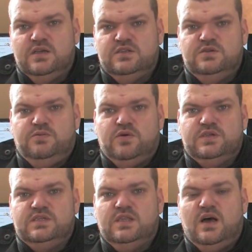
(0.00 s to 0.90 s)

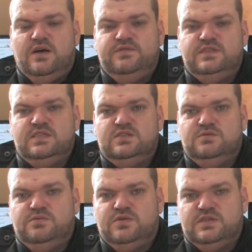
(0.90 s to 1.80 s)
Supports gloves,
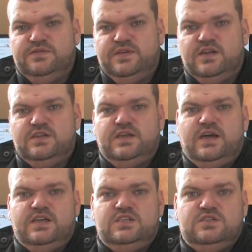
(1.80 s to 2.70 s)
supports finger
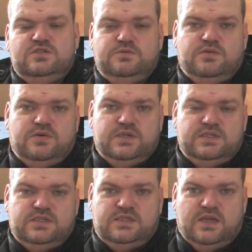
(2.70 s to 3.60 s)
touch, supports
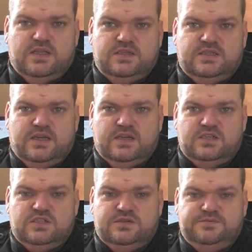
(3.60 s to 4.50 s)
stylus
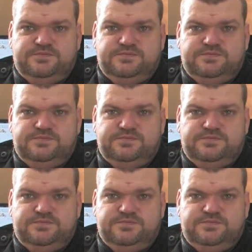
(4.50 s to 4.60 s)
touch.